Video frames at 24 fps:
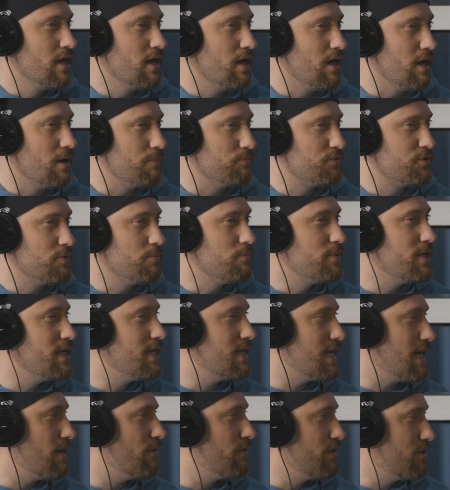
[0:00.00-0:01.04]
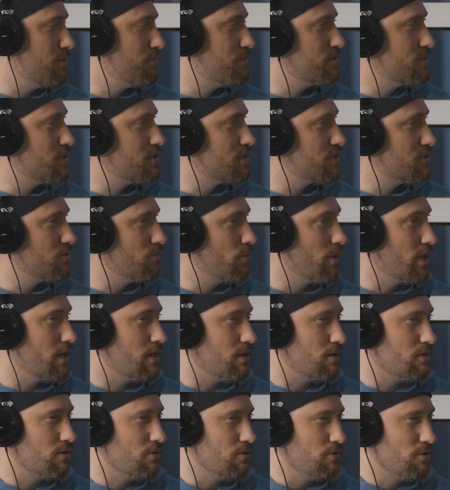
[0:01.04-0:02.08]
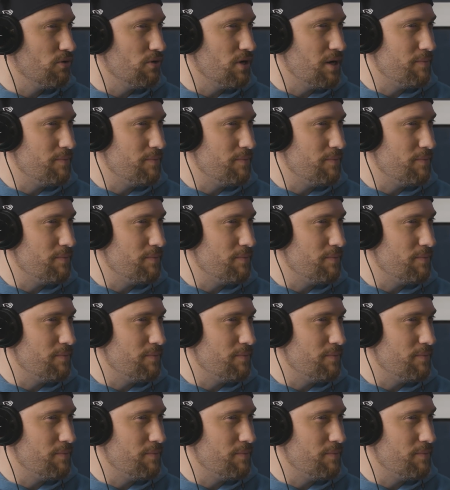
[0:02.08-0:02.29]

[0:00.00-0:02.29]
to be now in a position where,